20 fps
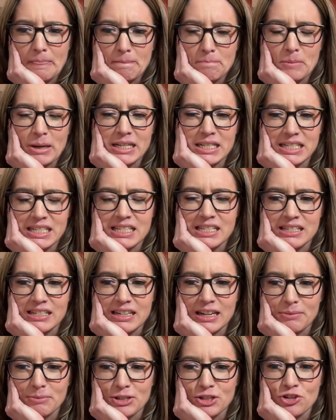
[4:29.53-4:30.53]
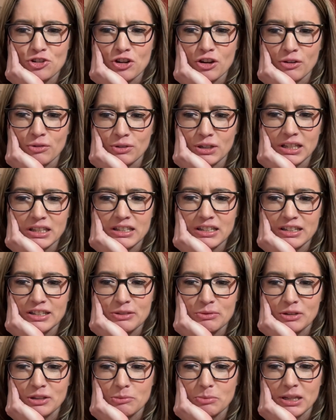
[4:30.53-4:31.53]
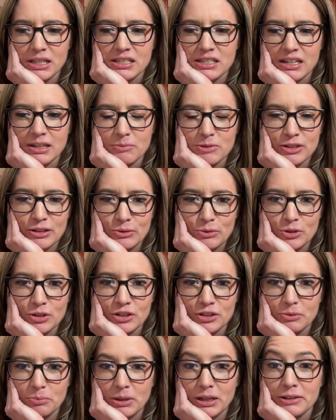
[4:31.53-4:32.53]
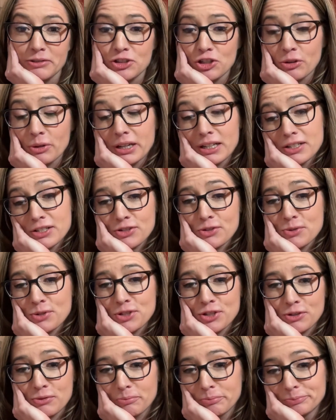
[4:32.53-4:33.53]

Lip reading: My niece's name is Joan. I think it's one of the best names in the world, but Joanne is cool too.